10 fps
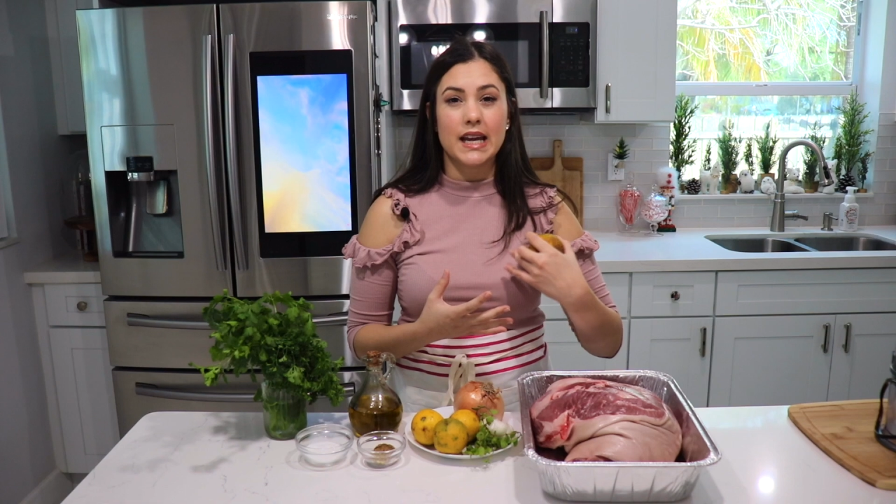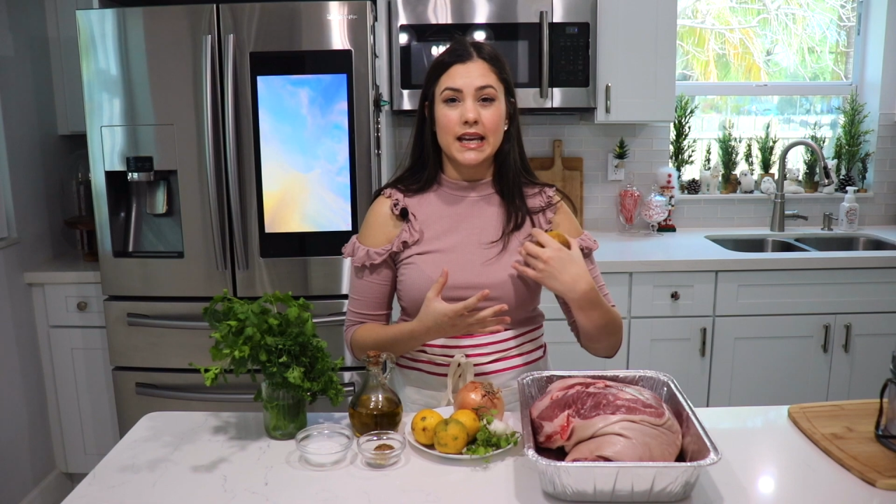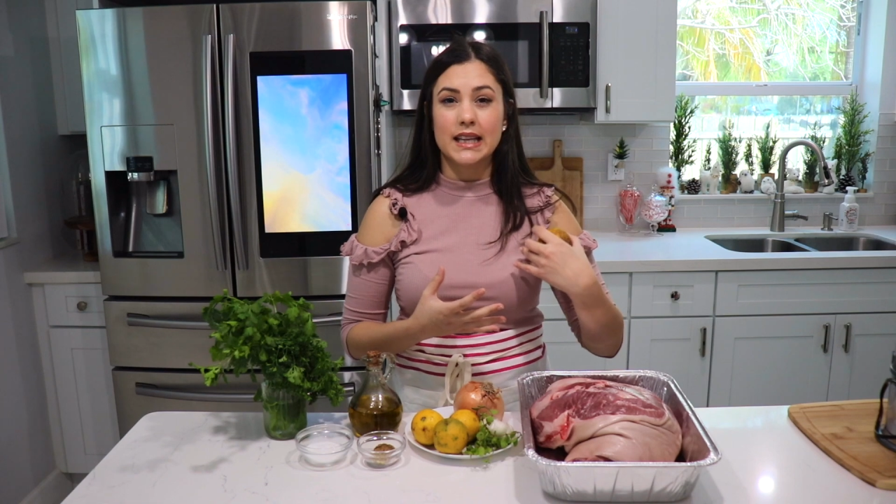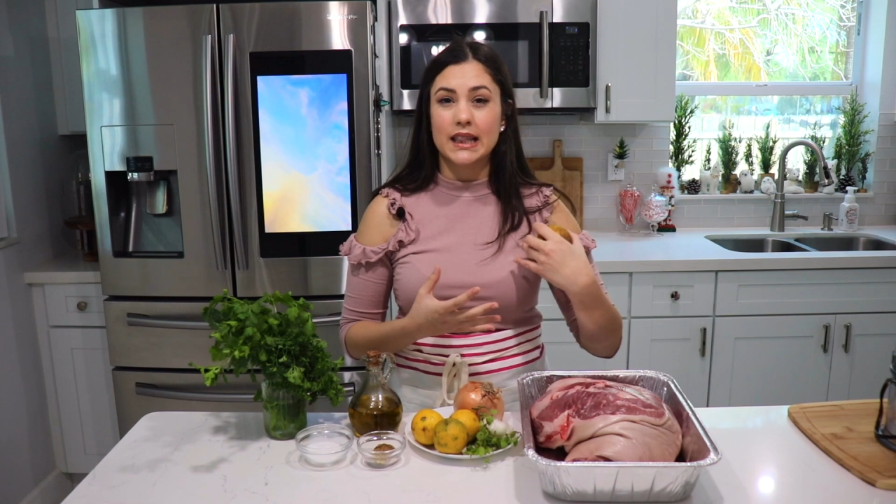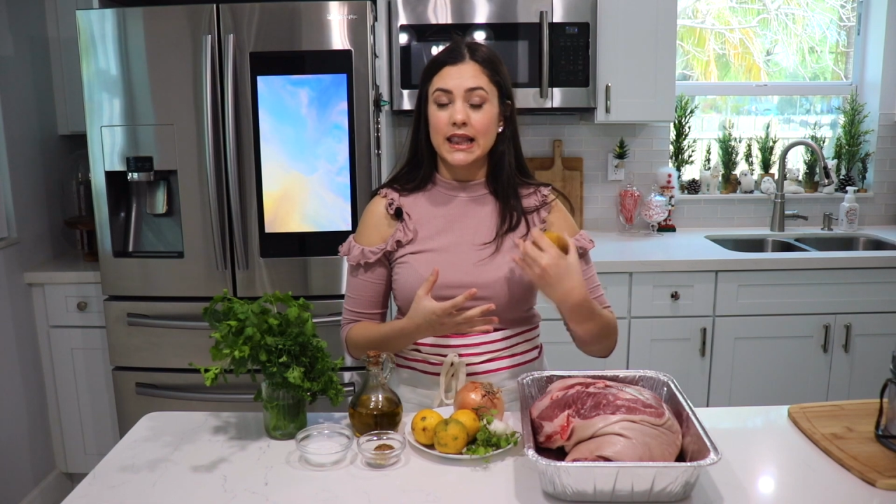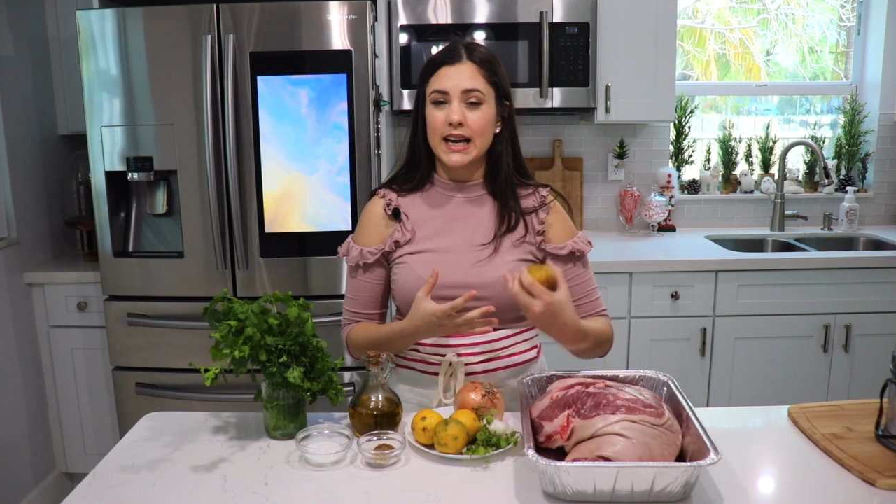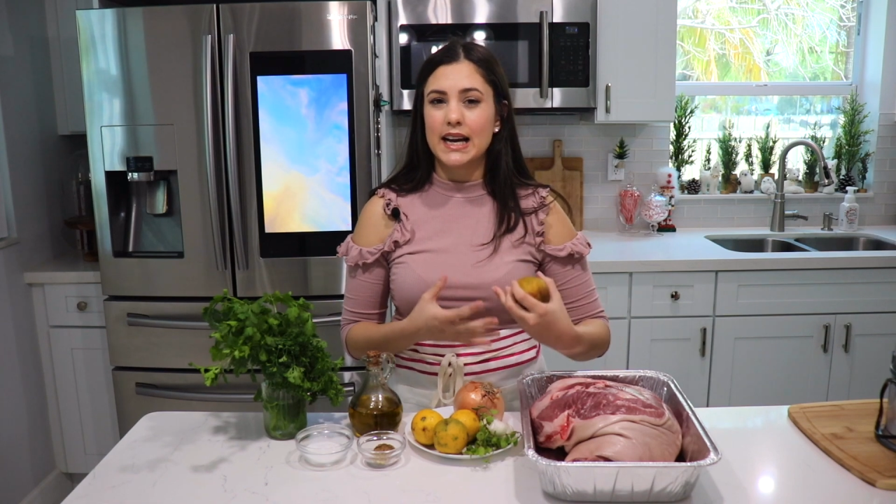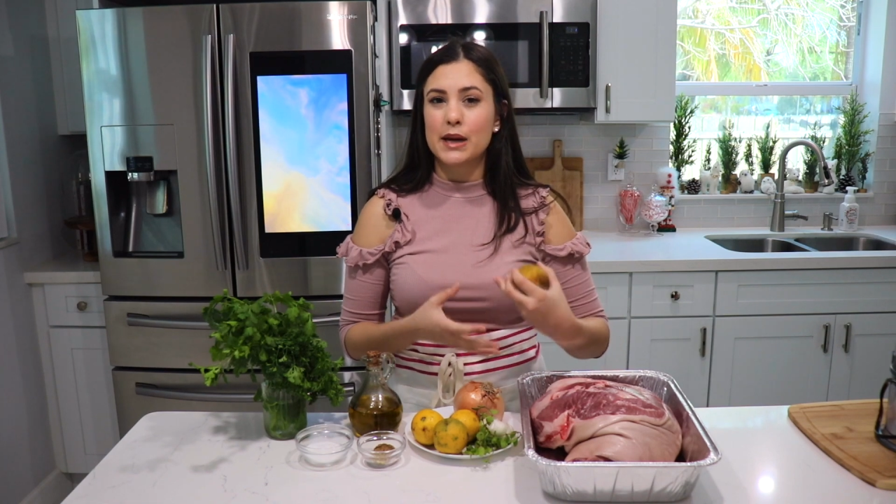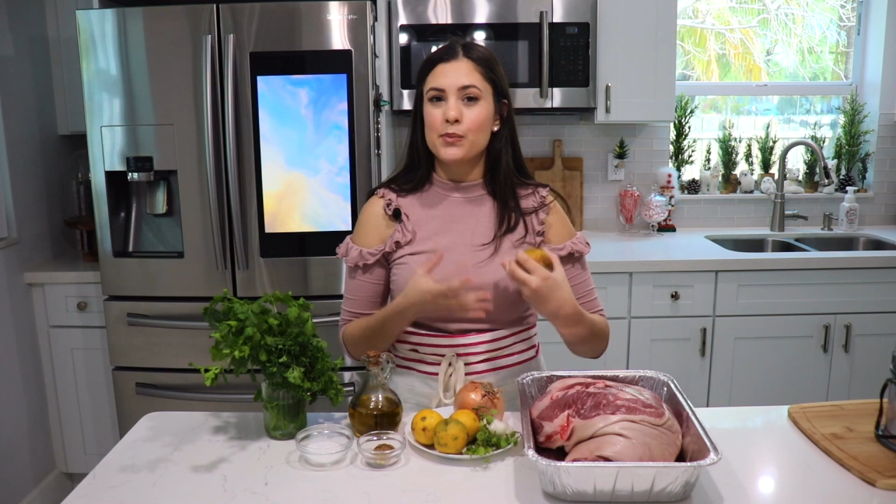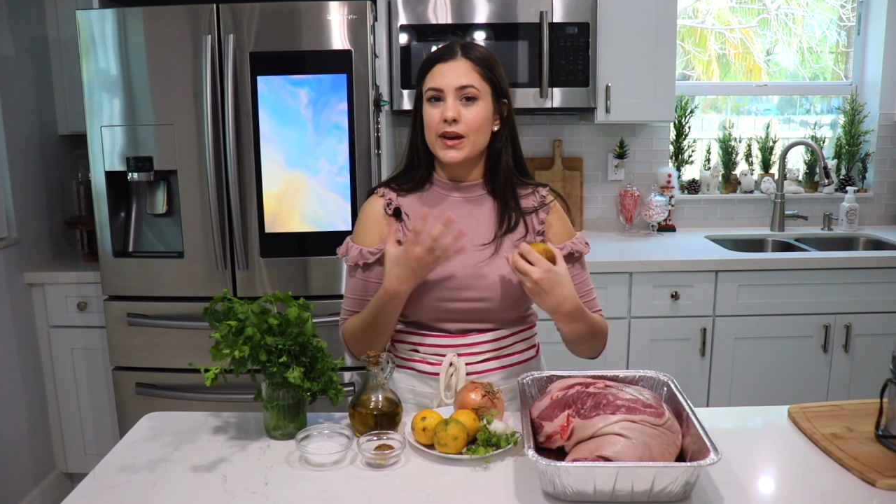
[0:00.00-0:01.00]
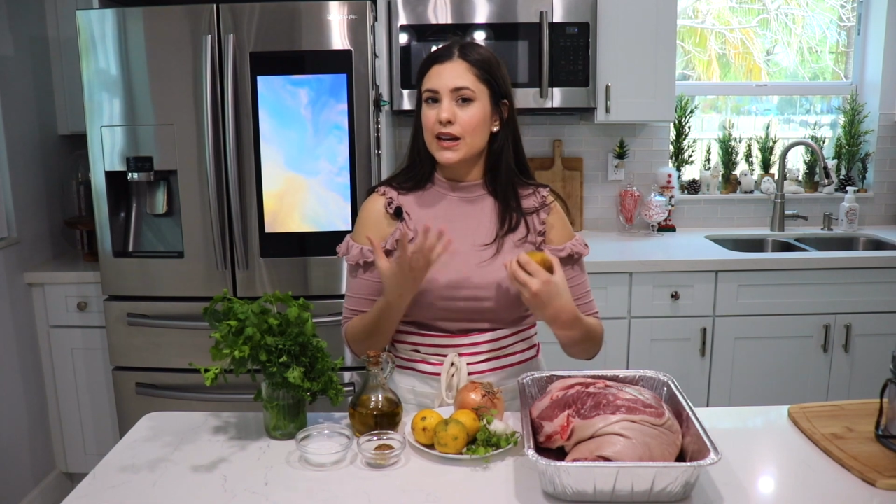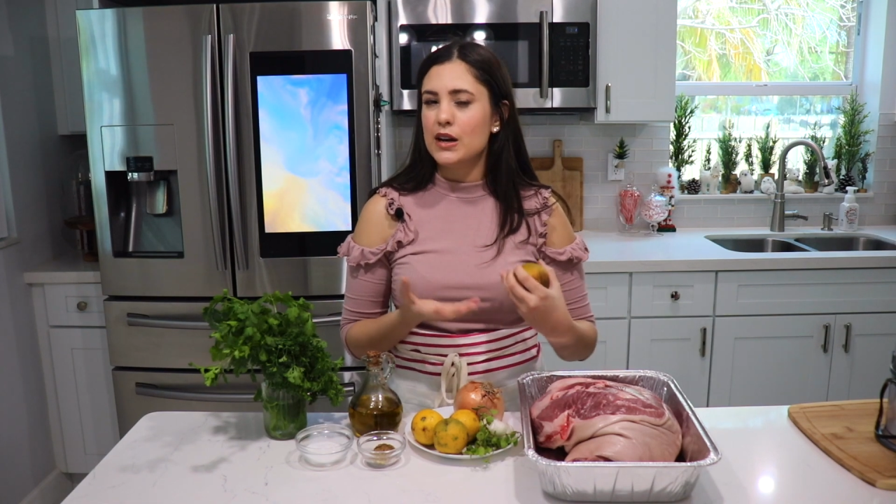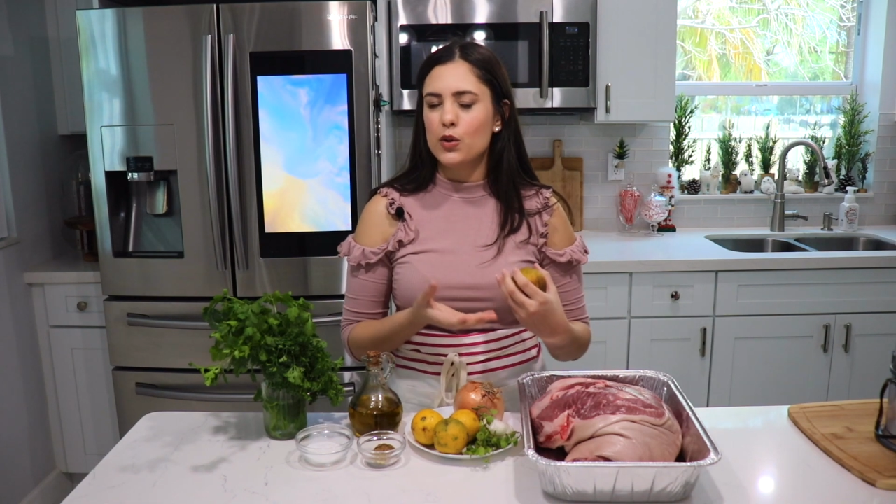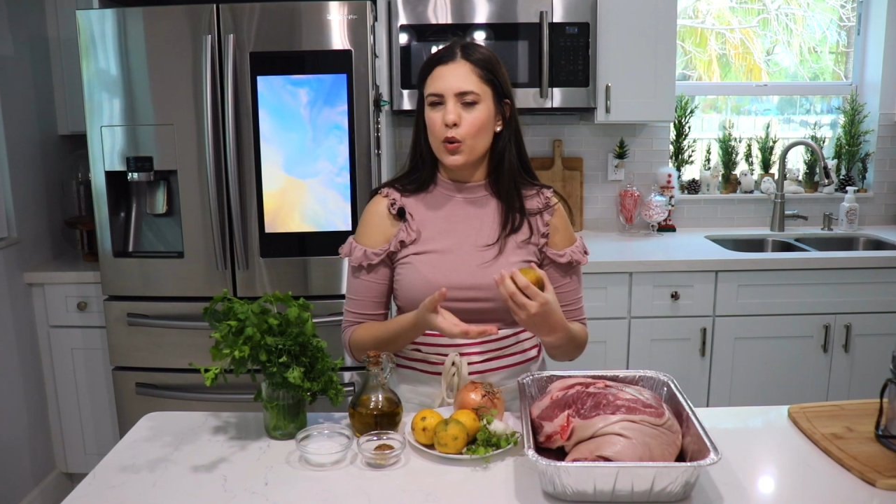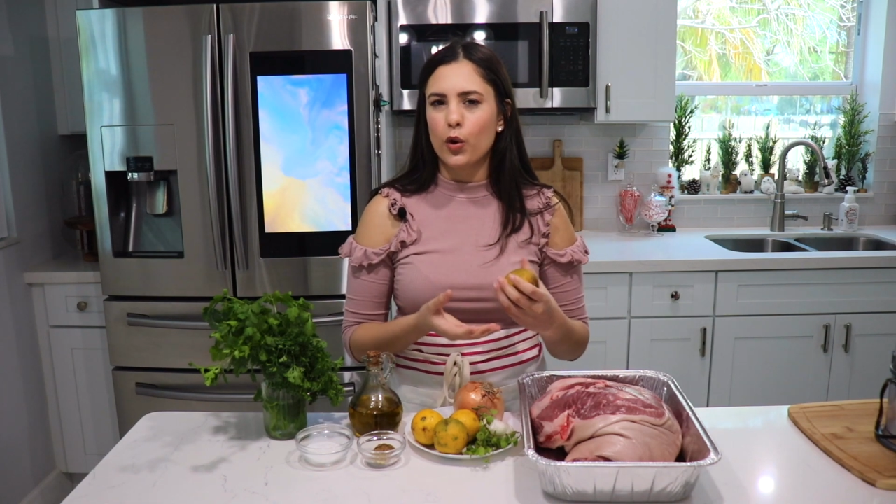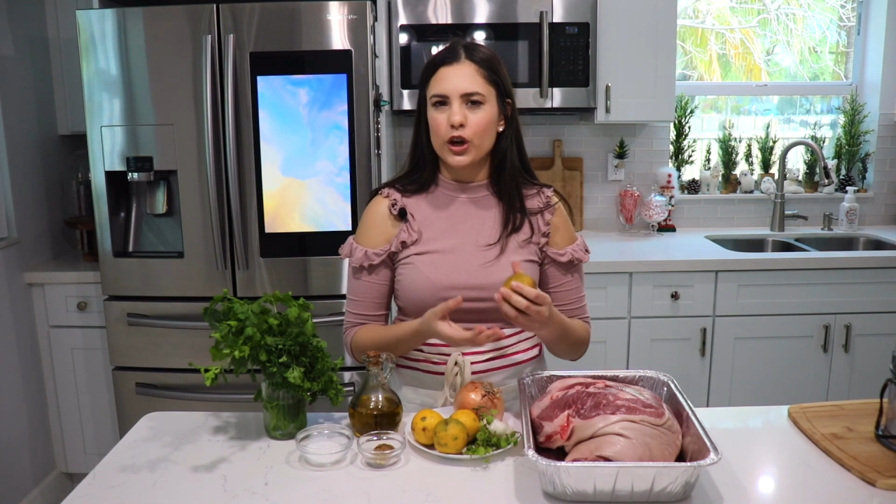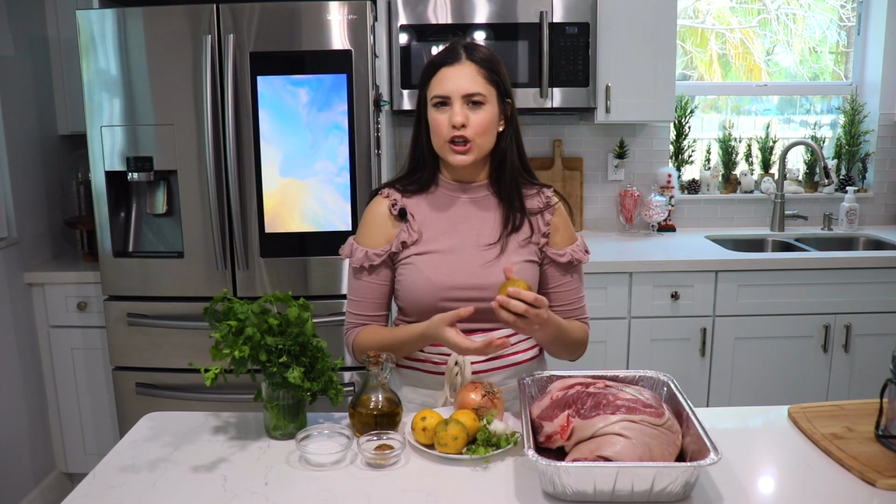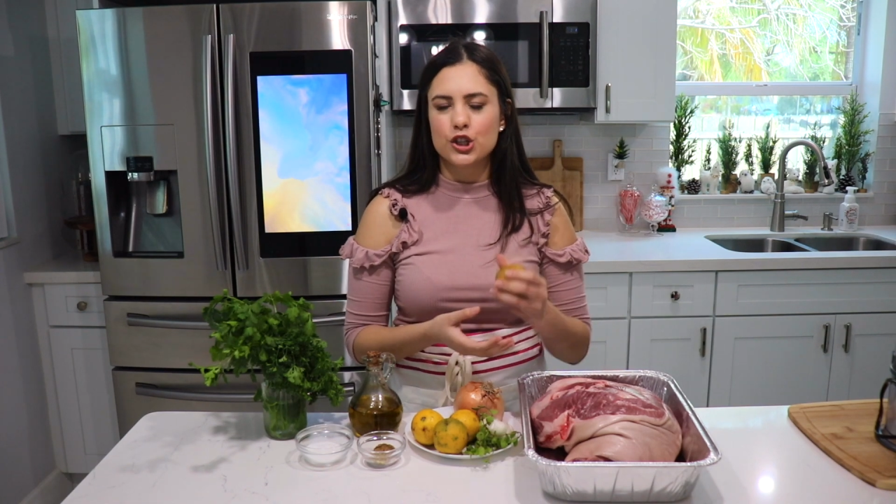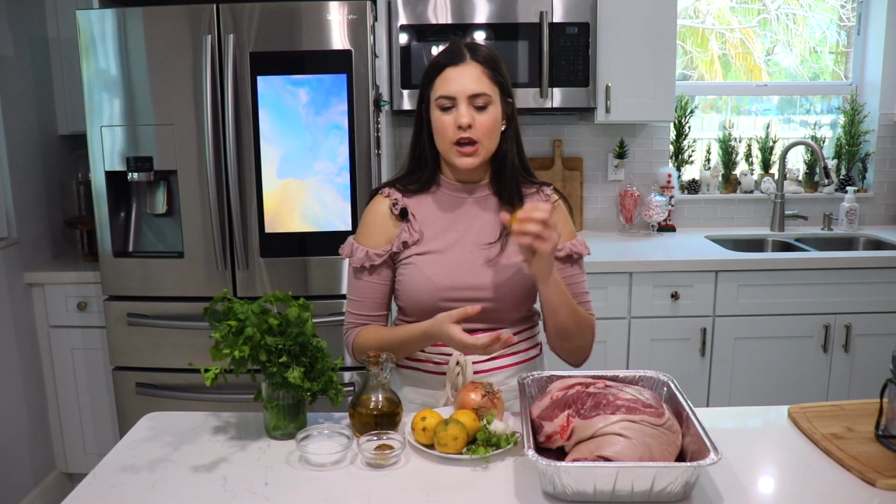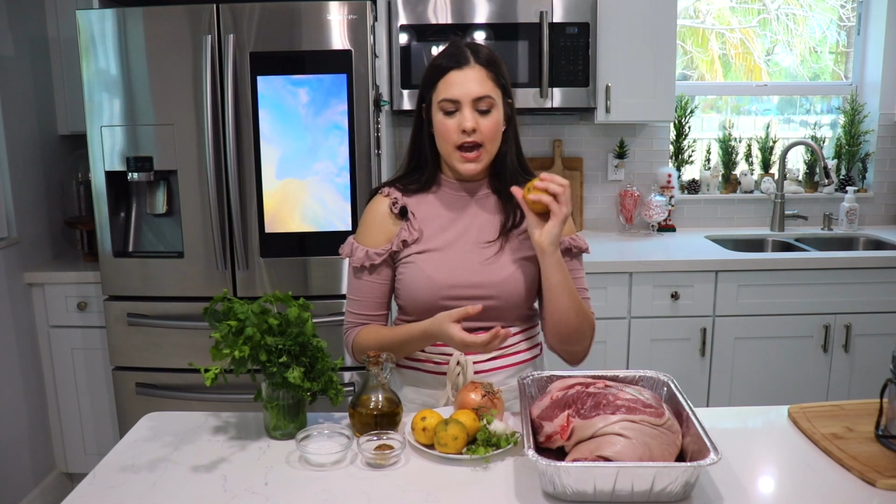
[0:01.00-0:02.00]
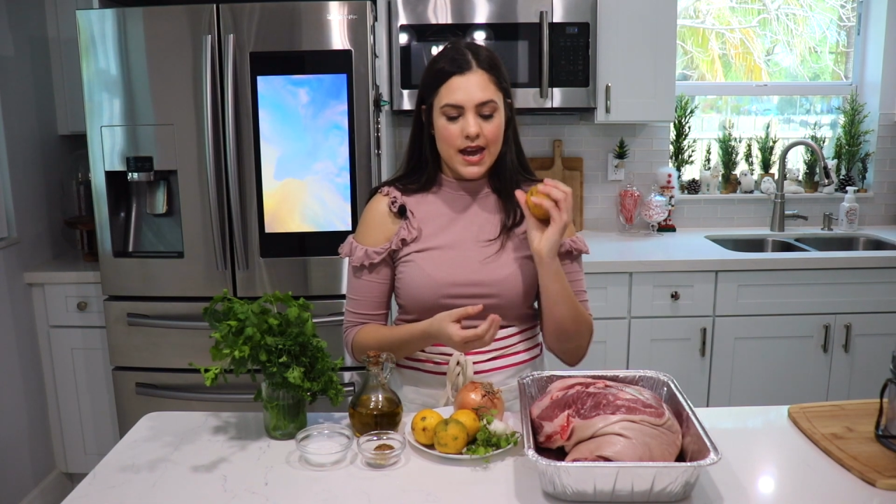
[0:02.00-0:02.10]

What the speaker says: a lime and an orange.